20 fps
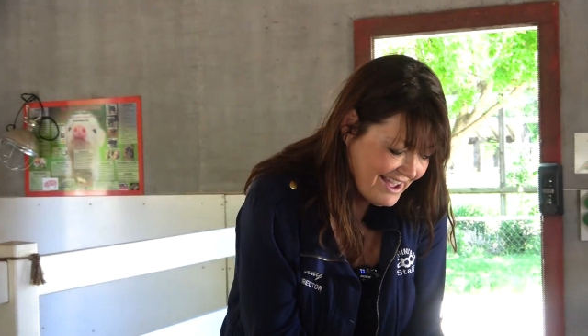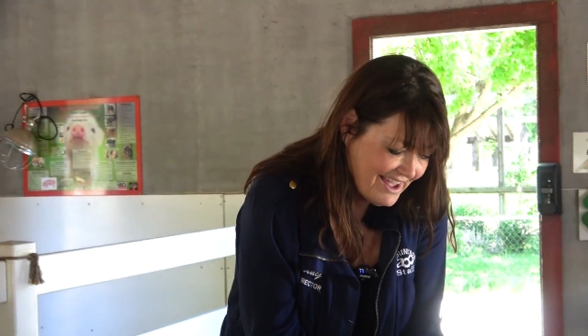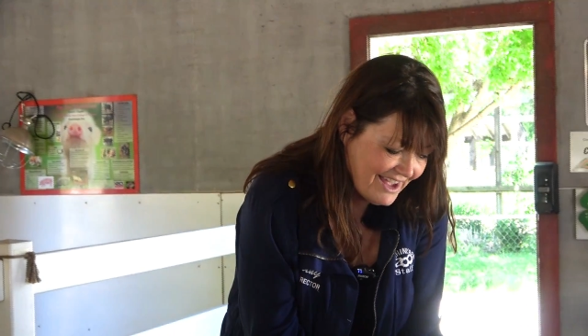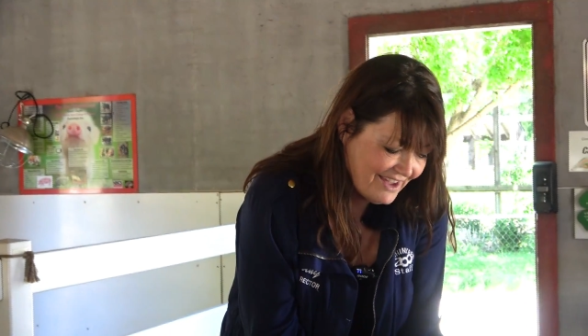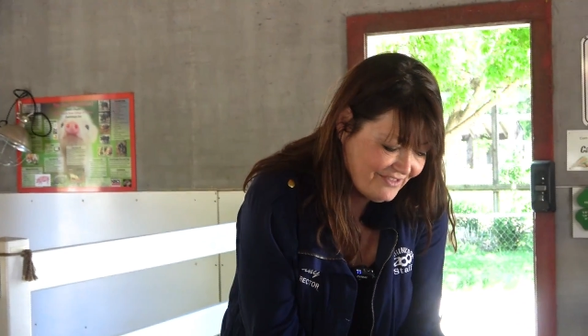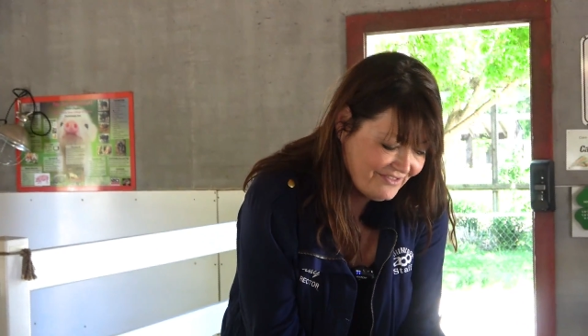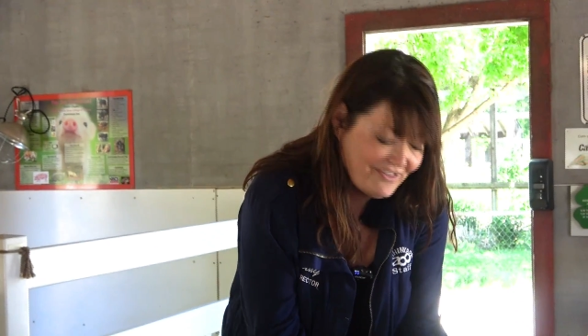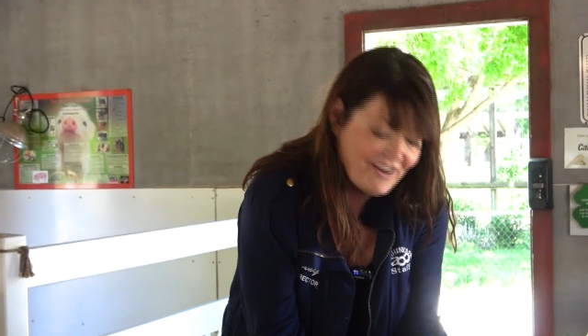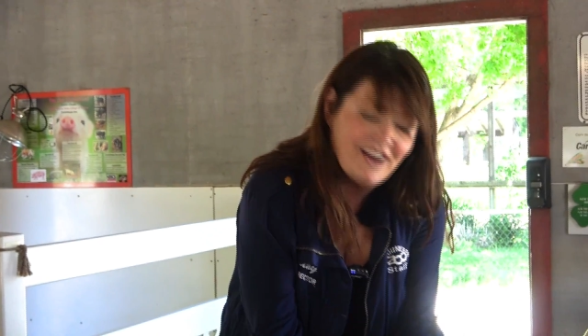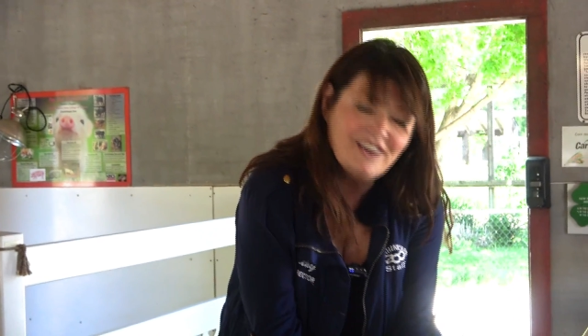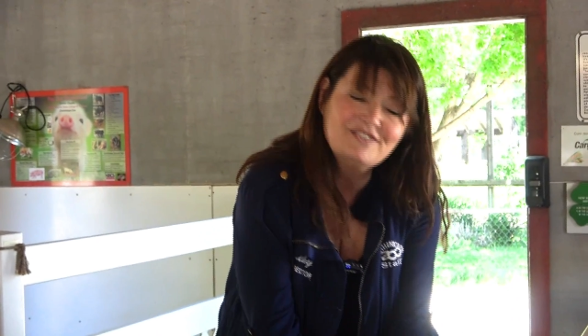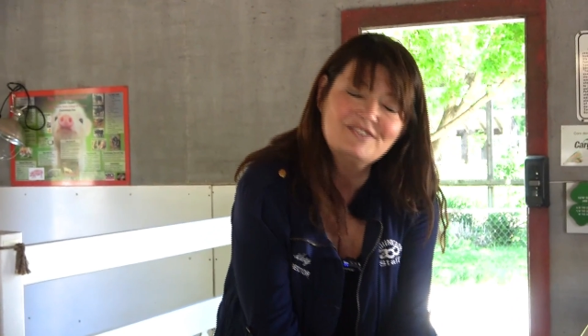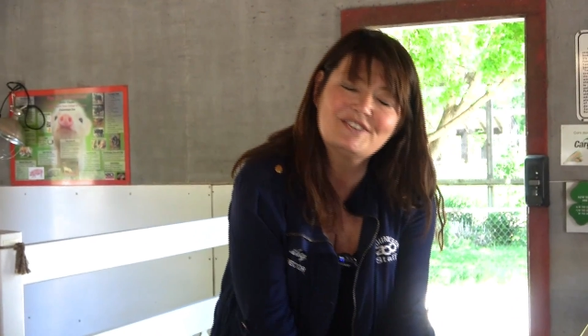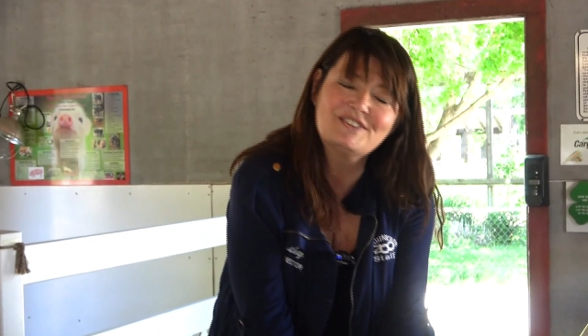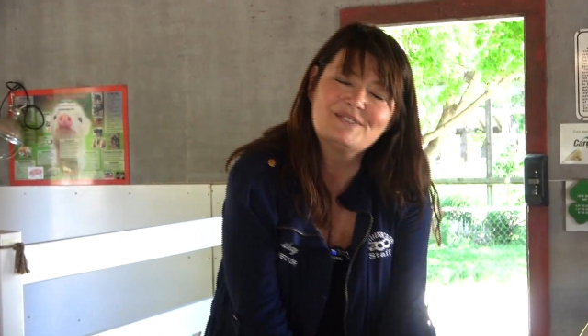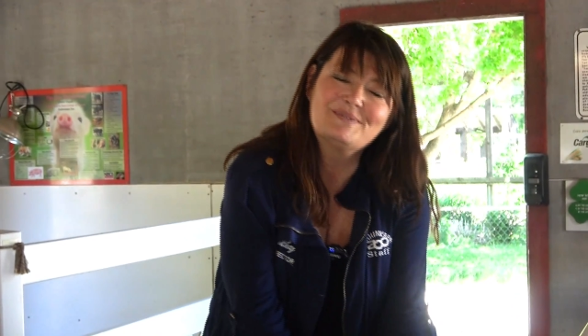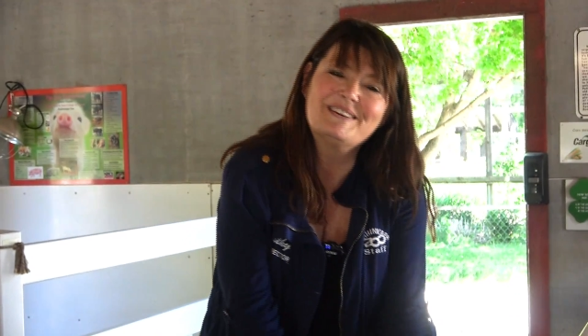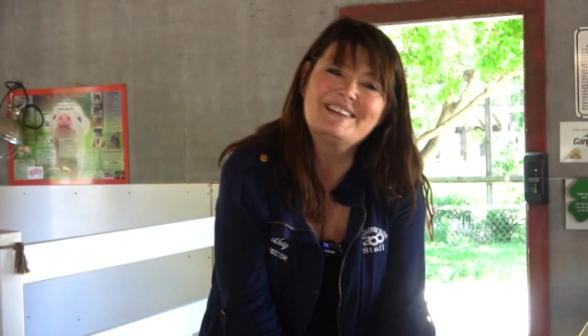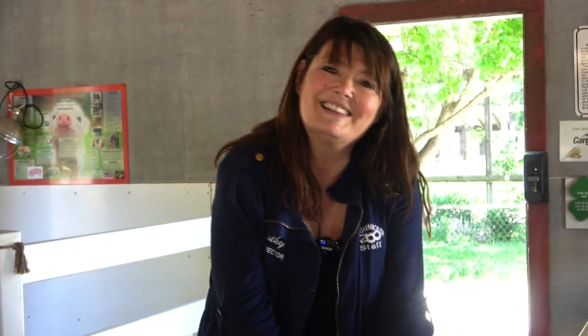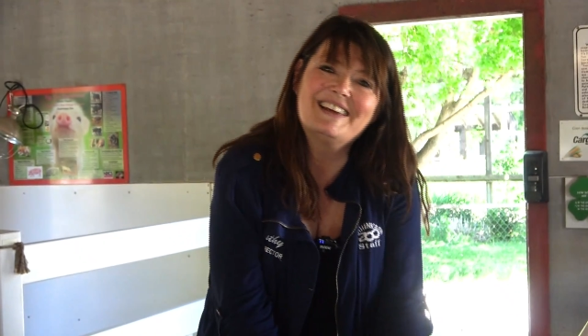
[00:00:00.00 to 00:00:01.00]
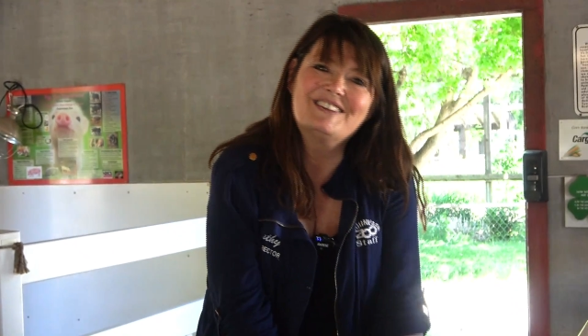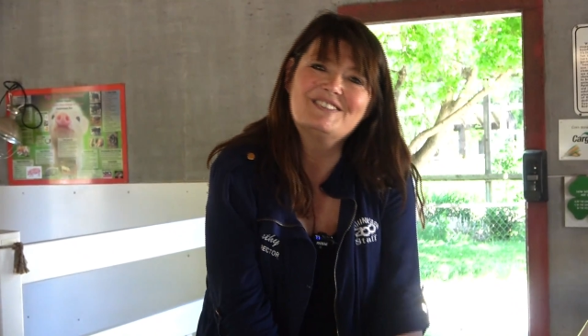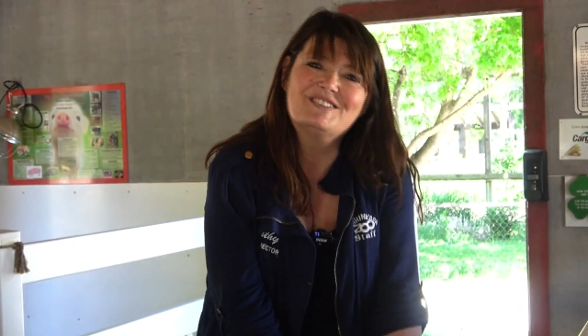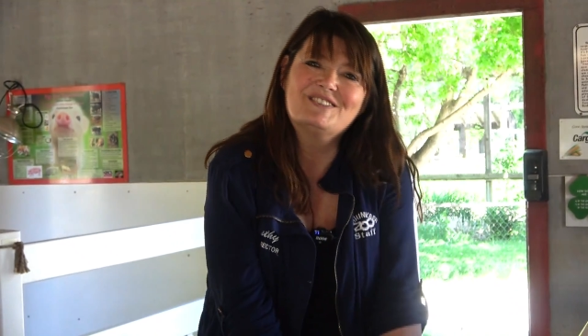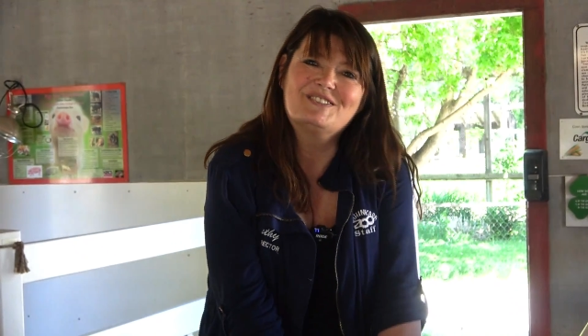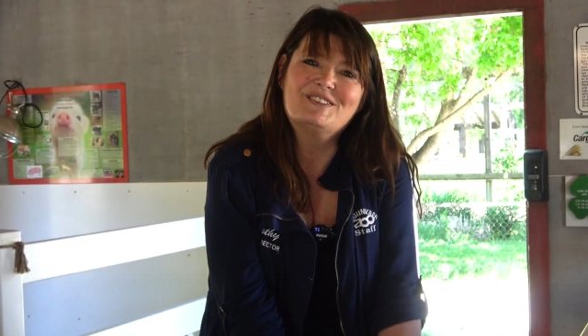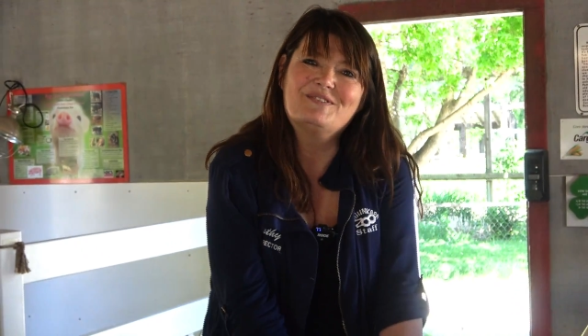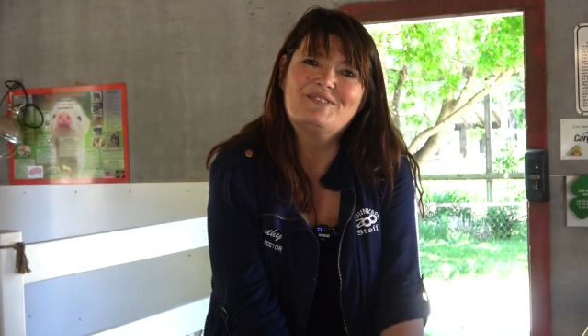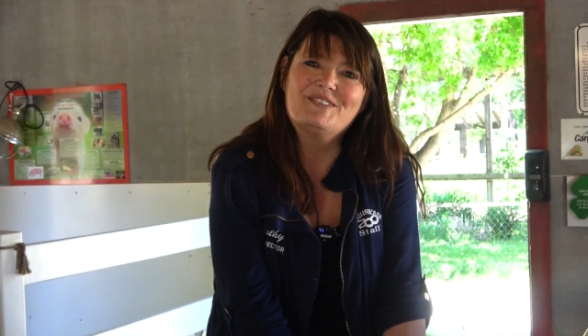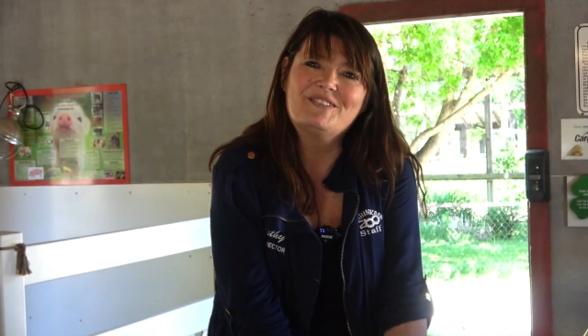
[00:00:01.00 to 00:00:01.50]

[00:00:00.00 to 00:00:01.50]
it fosters a relationship